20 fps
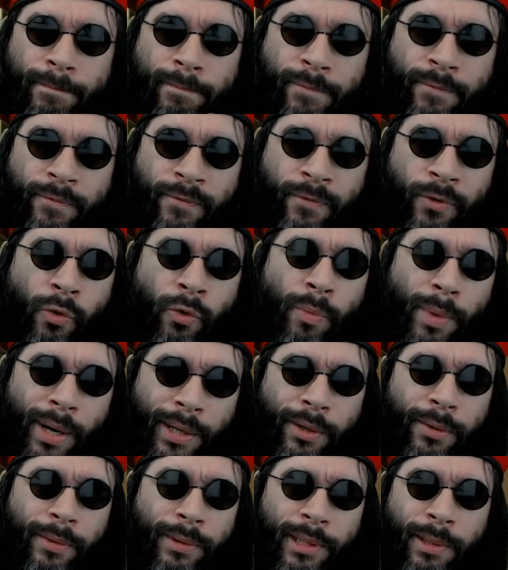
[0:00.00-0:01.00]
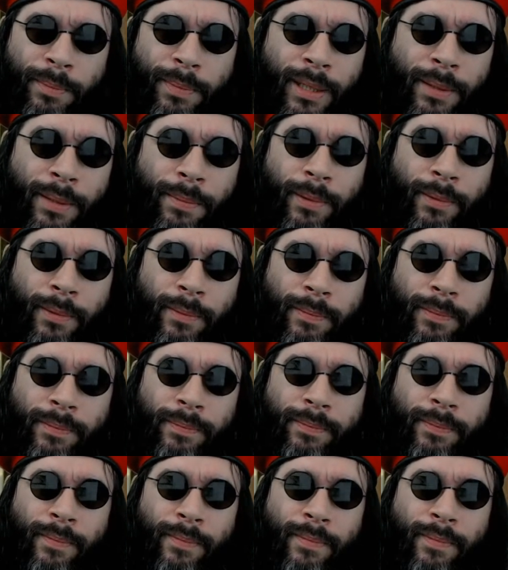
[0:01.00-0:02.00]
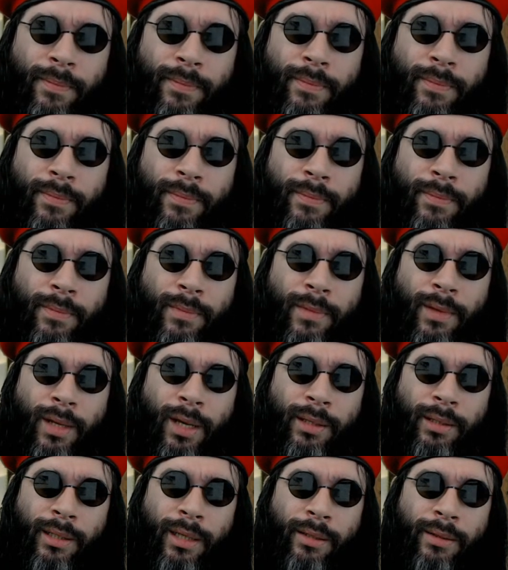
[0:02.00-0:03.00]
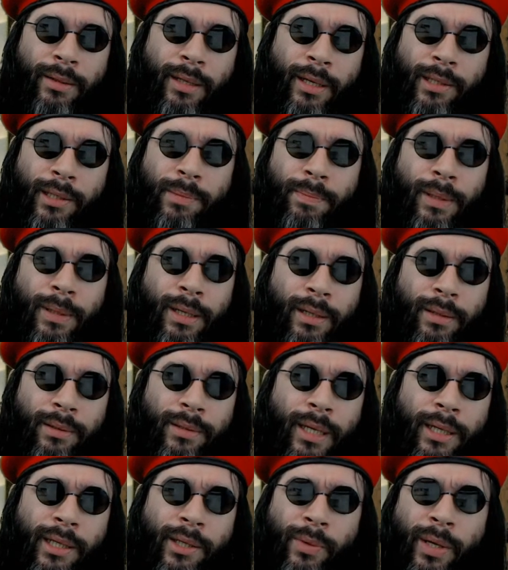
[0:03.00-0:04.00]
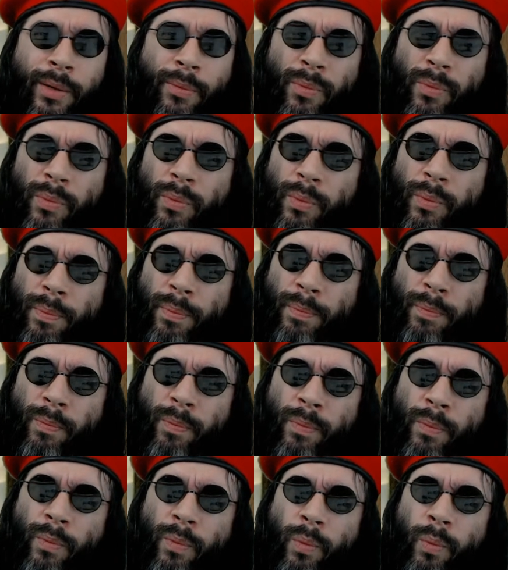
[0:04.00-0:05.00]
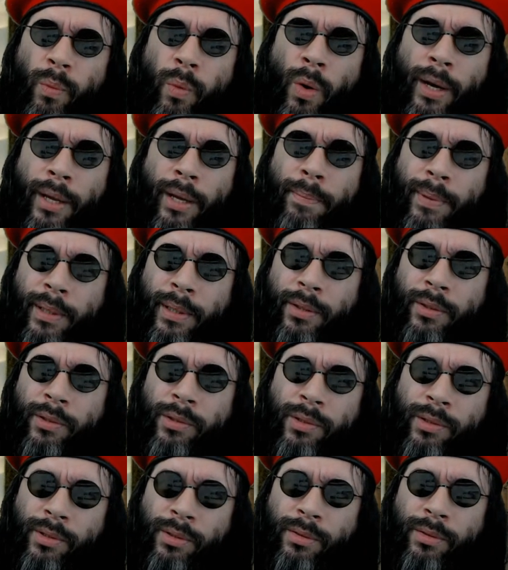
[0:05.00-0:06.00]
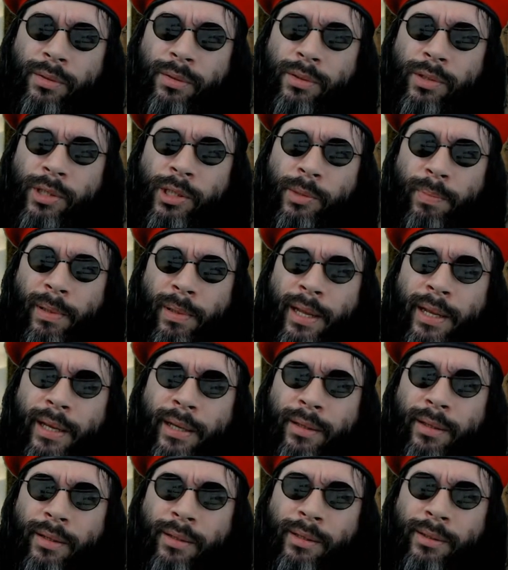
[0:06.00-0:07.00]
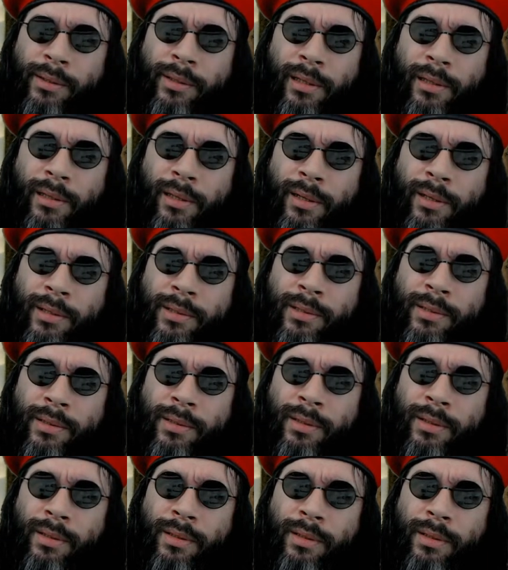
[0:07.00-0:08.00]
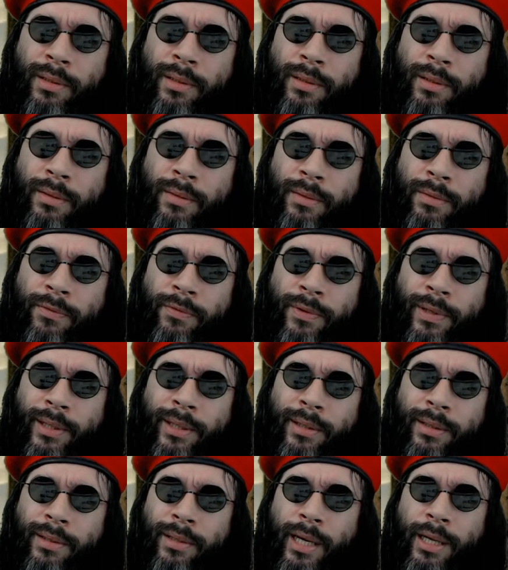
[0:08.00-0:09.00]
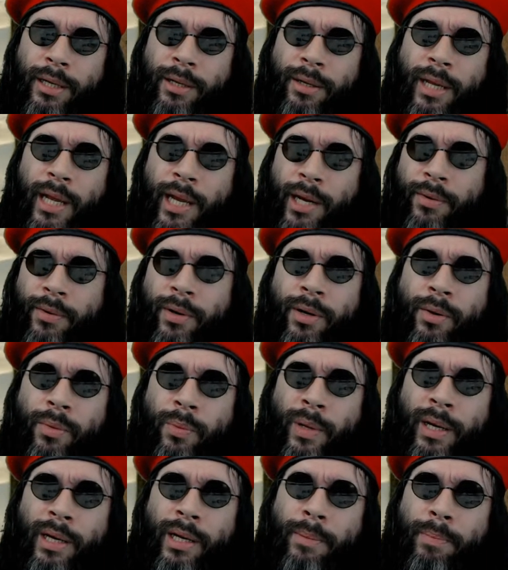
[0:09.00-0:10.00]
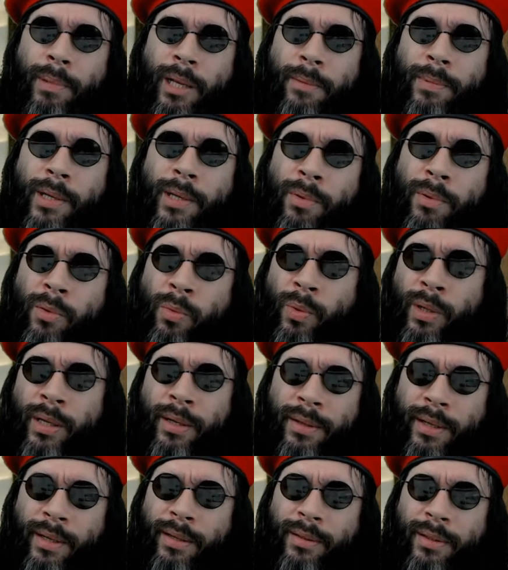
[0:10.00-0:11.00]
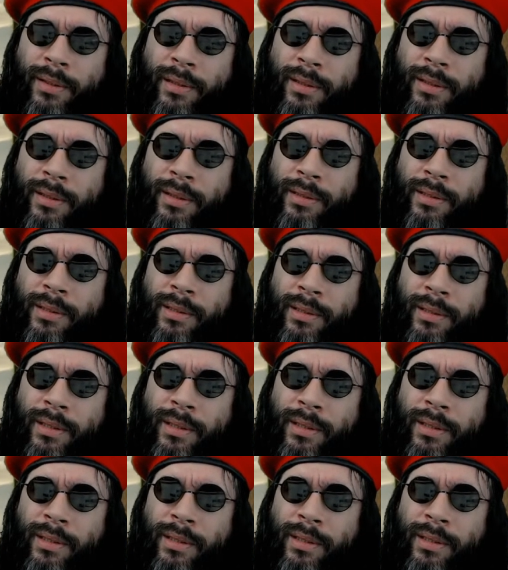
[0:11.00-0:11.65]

for minority people. And yet that's being taken away. Why? Because she's playing an underclass figure in an era where black people were the underclass.